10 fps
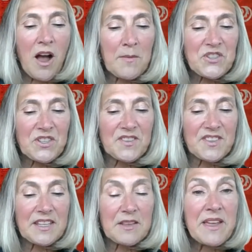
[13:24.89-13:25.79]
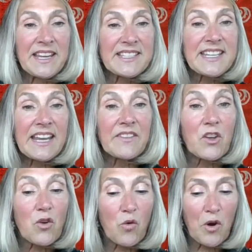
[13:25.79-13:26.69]
options that maintain
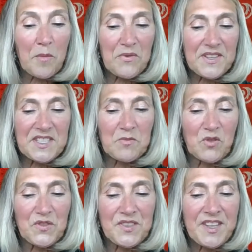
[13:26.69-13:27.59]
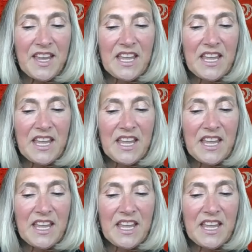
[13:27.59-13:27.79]
the core principles